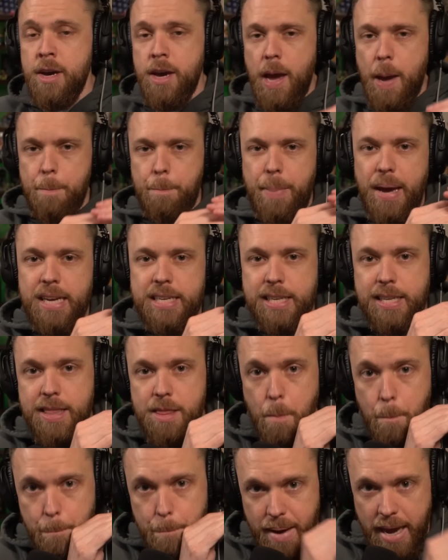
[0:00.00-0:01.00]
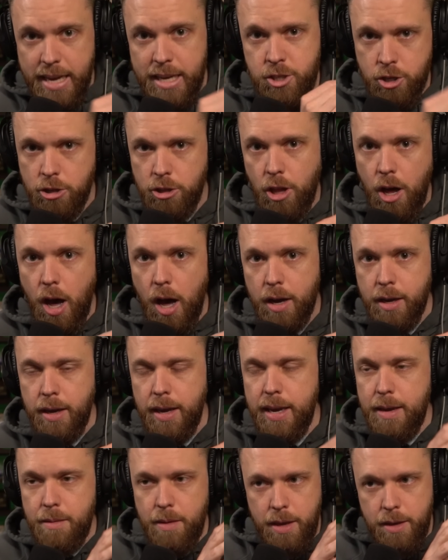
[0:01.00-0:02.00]
And basically the base clock,
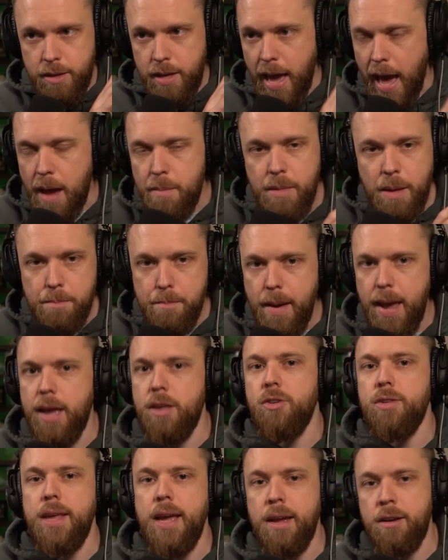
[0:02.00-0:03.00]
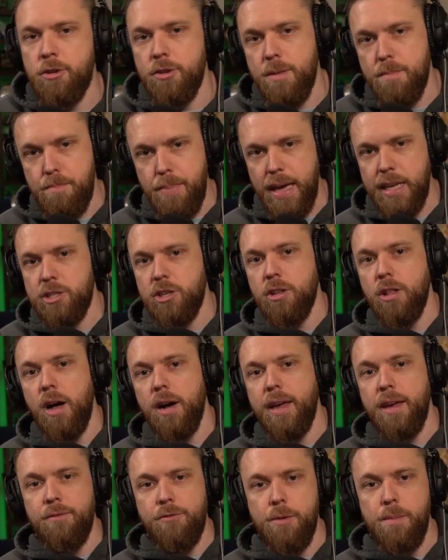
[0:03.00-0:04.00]
he had me manually enter the base
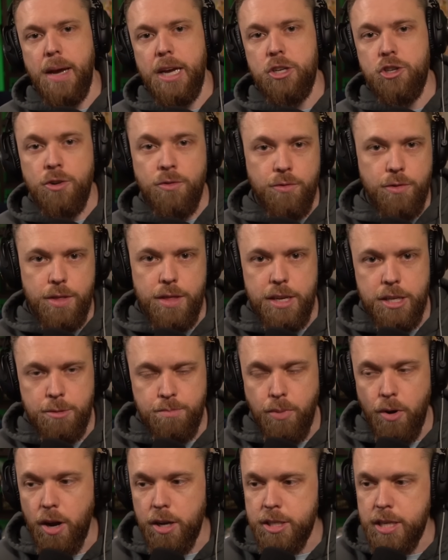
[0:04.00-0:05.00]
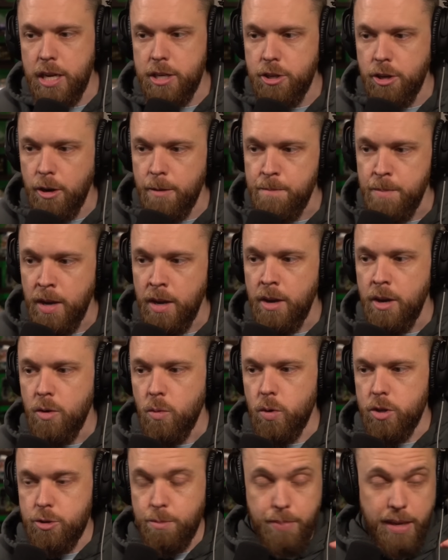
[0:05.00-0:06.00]
clock information for this processor,
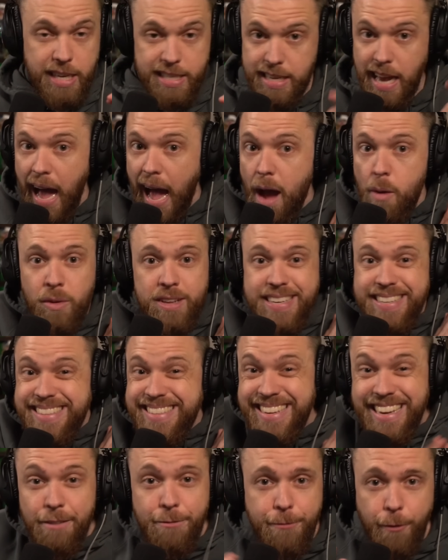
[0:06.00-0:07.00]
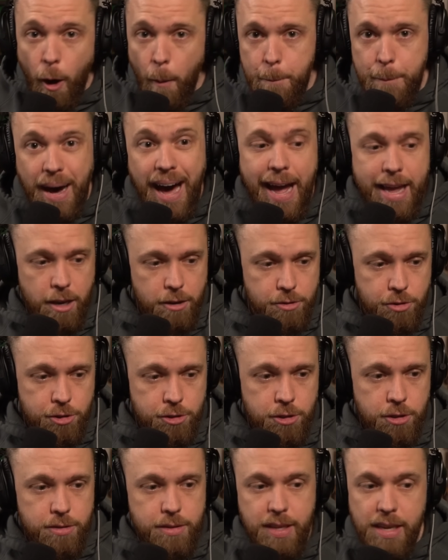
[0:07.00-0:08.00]
which, because I went to default
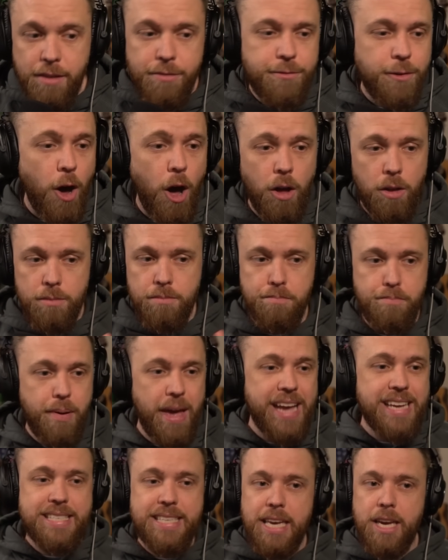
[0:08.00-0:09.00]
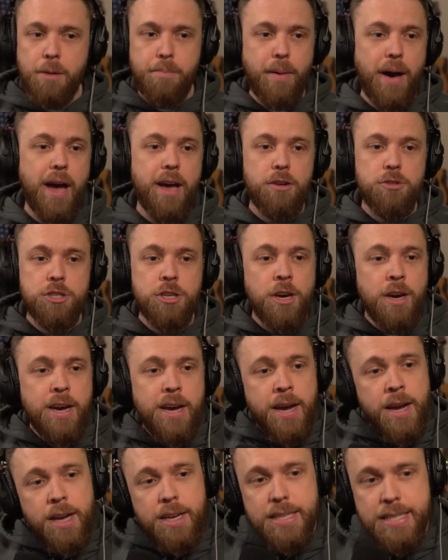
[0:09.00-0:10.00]
BIOS, default basic BIOS,
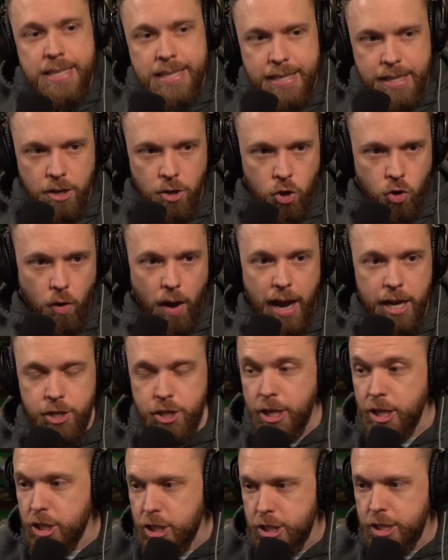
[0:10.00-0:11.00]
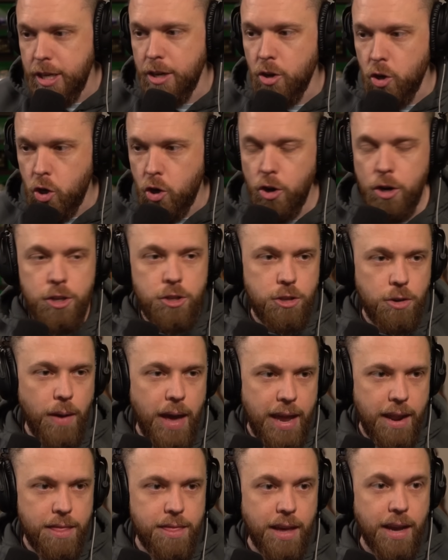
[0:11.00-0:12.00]
still crashing, still couldn't do
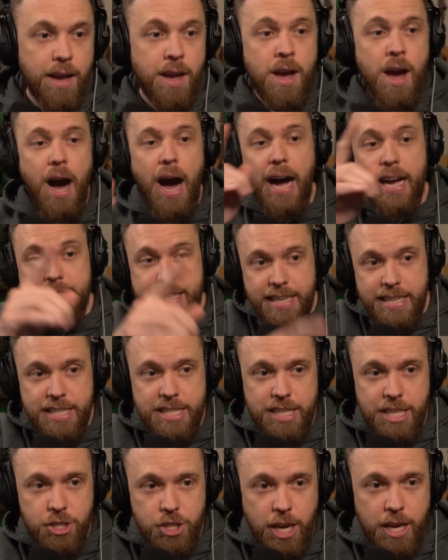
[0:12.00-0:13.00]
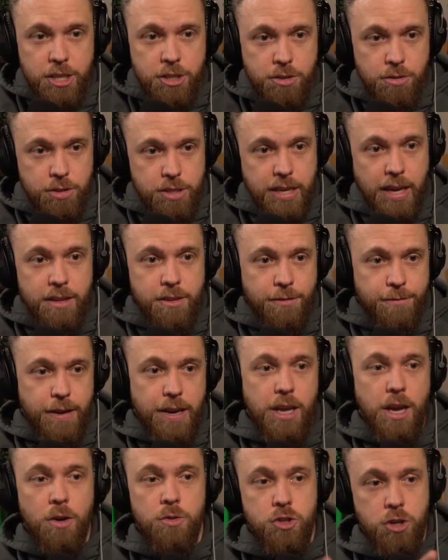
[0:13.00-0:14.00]
anything. I did see Jay's 2 cents
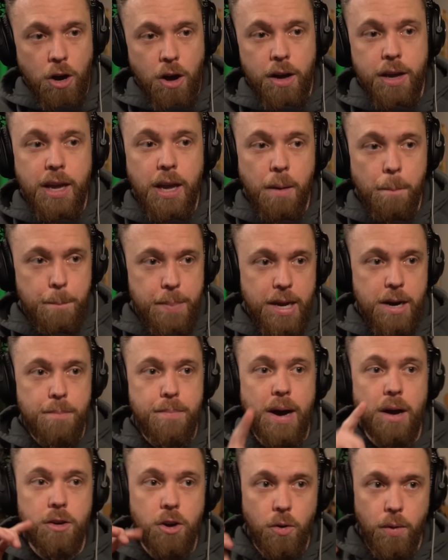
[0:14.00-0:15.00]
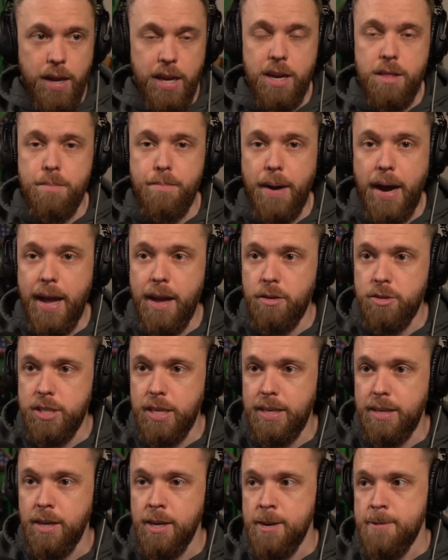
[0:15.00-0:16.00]
video talking a bit about going into the BIOS
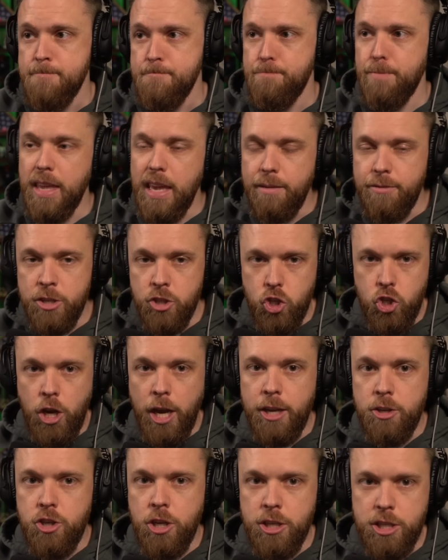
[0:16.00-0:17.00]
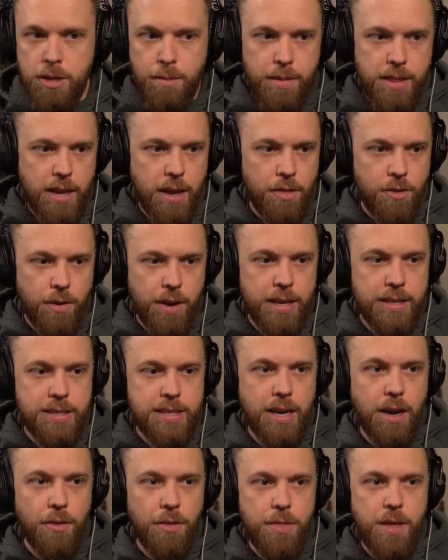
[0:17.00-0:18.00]
and even changing some of the other
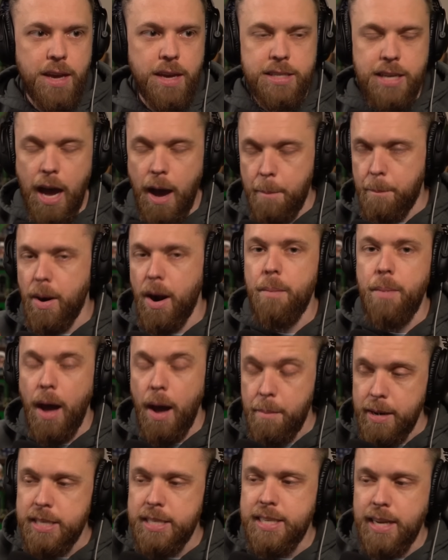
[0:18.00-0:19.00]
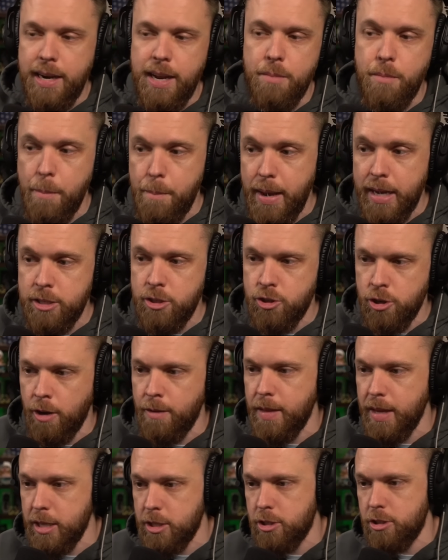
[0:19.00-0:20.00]
Intel things. I'm going to send him a message
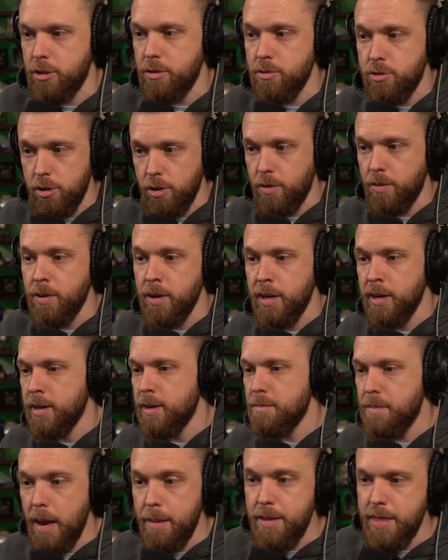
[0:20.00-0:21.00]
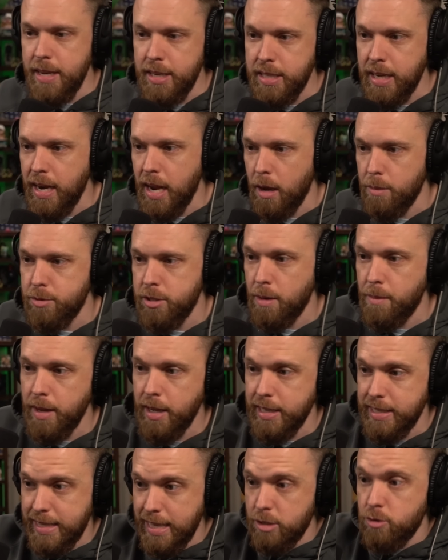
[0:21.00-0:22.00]
on this too, so maybe this can help somebody,
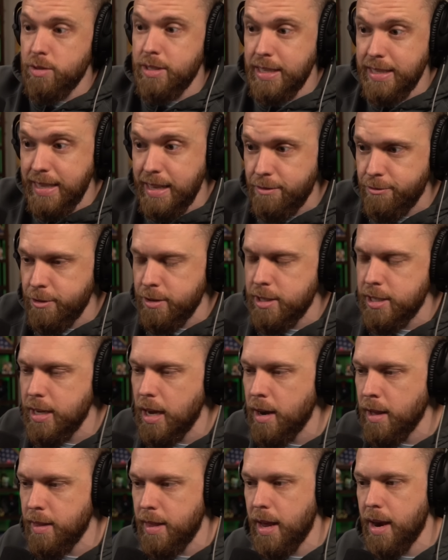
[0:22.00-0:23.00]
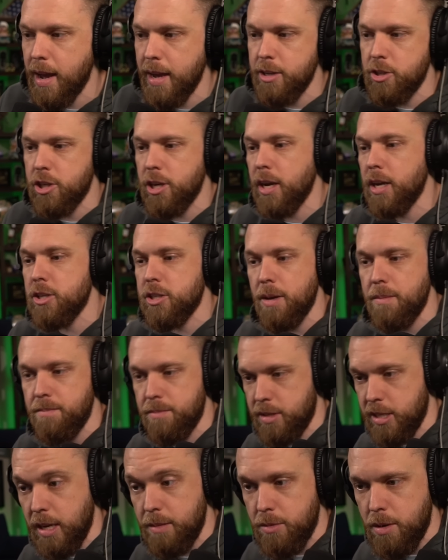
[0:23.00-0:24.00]
because this was a different setting that I had changed that
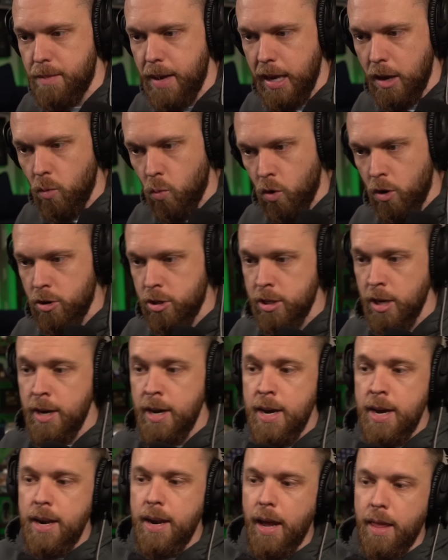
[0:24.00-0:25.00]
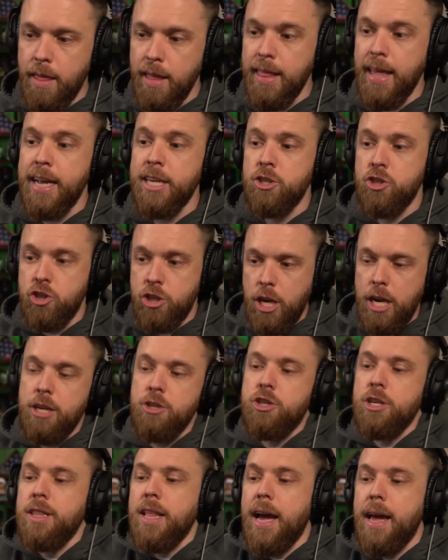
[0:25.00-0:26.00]
seemed to make it worse. Nonetheless,
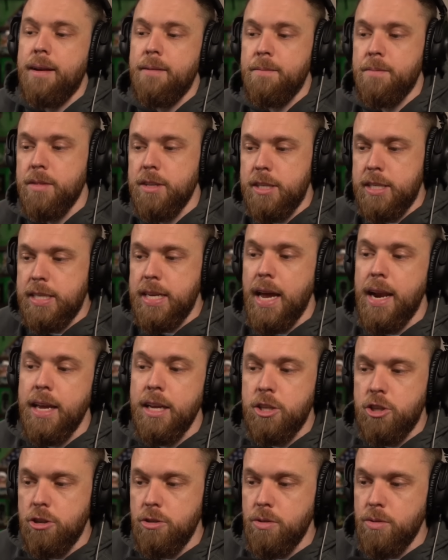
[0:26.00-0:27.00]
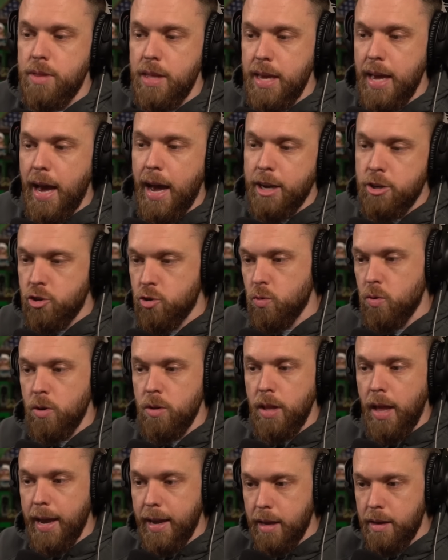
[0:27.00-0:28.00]
changing that setting to the
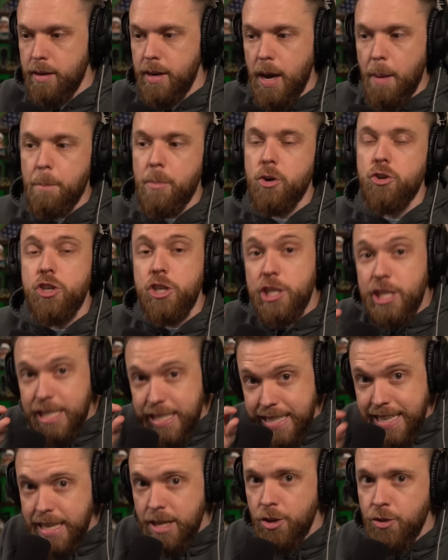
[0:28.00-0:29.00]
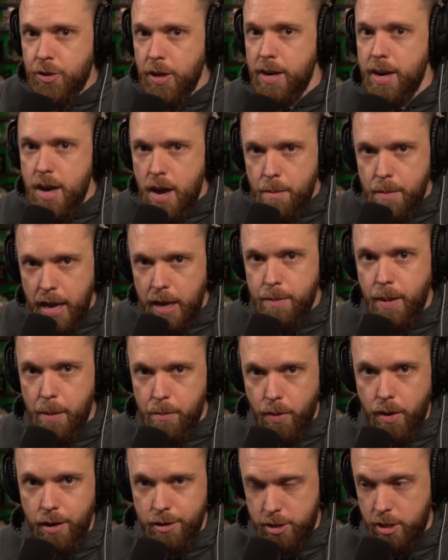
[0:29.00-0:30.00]
actual like numbers still did not make my
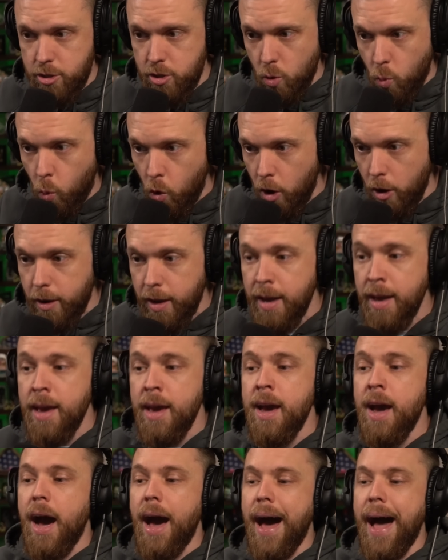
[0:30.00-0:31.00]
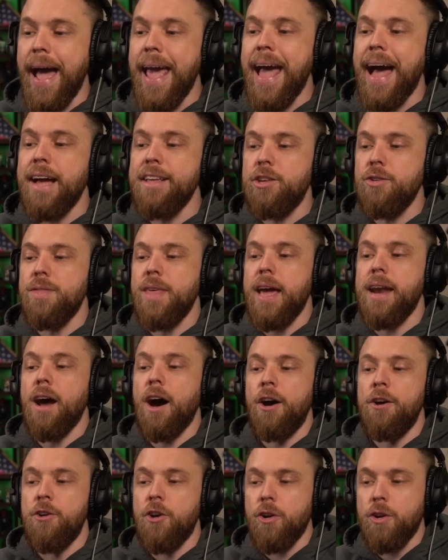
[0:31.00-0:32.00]
processor work. I had to then
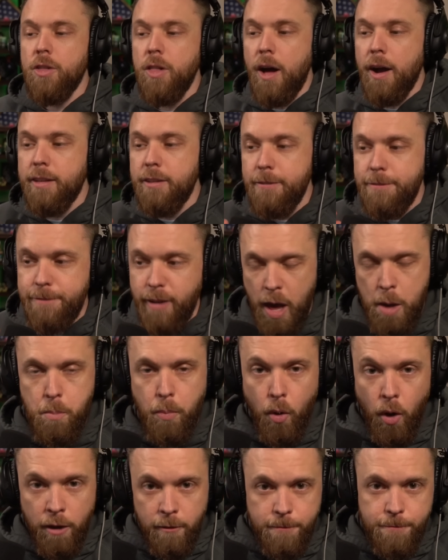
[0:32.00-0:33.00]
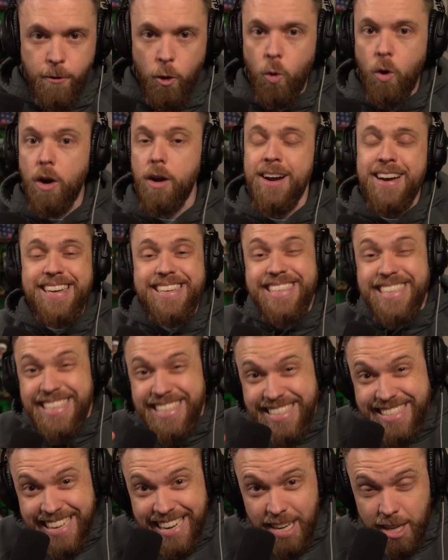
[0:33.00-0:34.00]
underclock to 5.4,
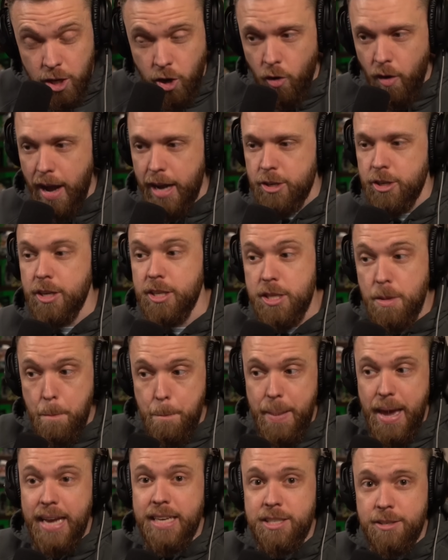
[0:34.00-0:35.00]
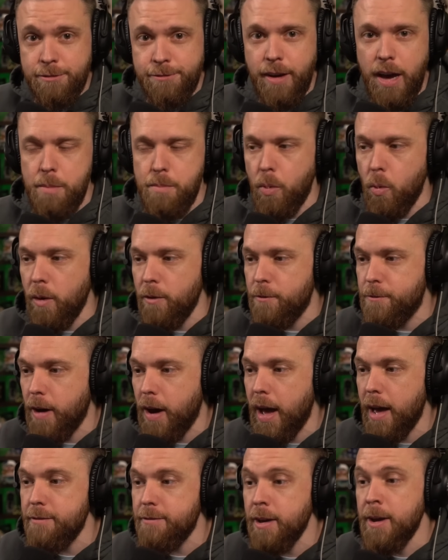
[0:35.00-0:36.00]
still crashing because the base is
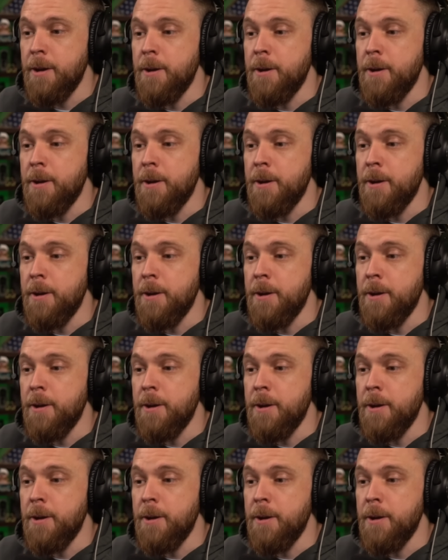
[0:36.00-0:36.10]
5.5.